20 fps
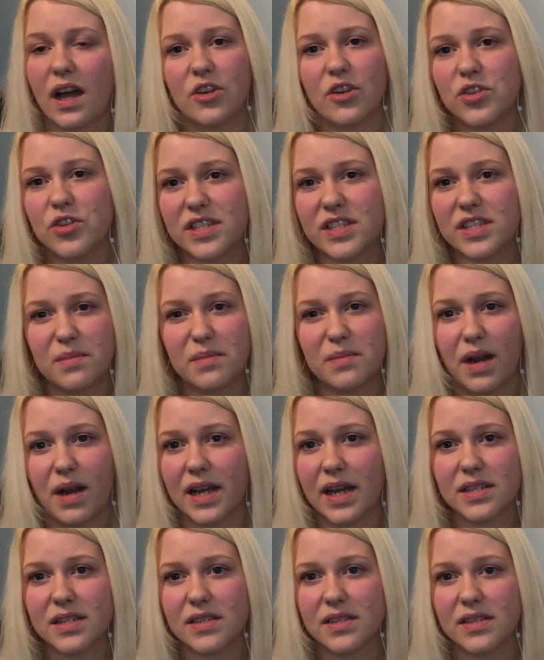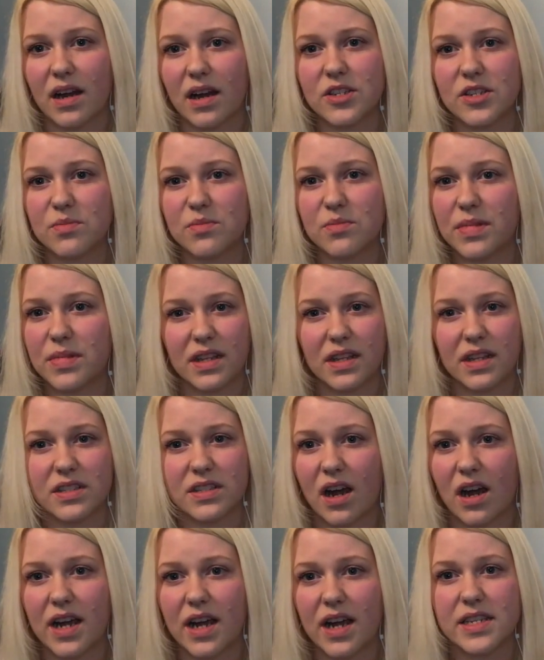And just simple exercise, something
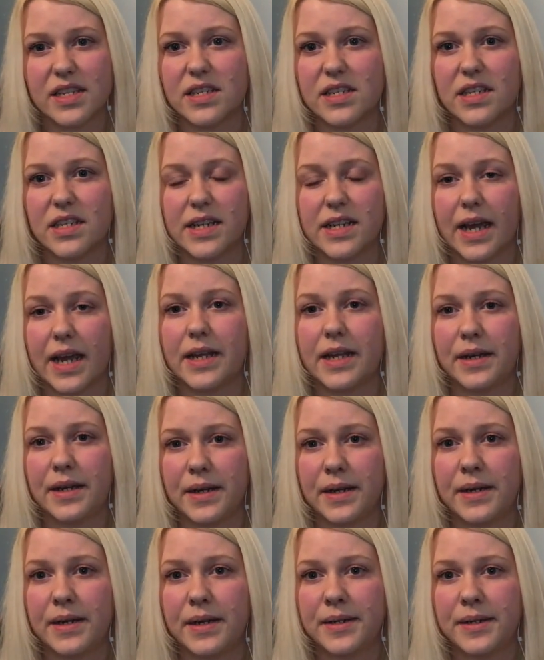that ties into your day.